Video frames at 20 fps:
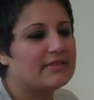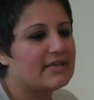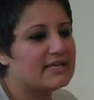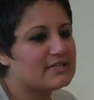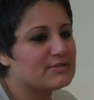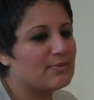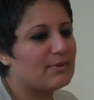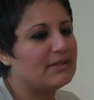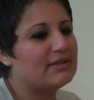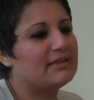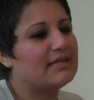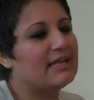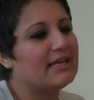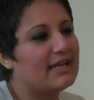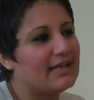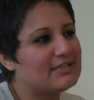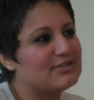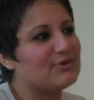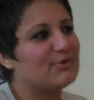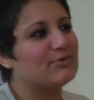That's when,
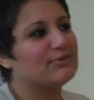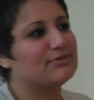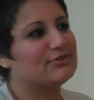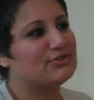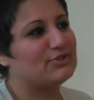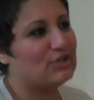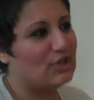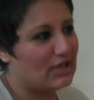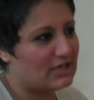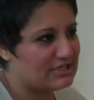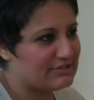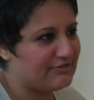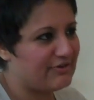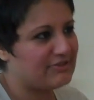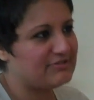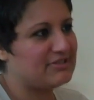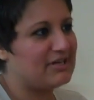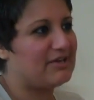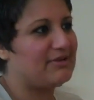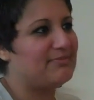then Josh
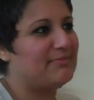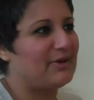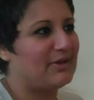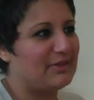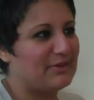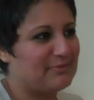found out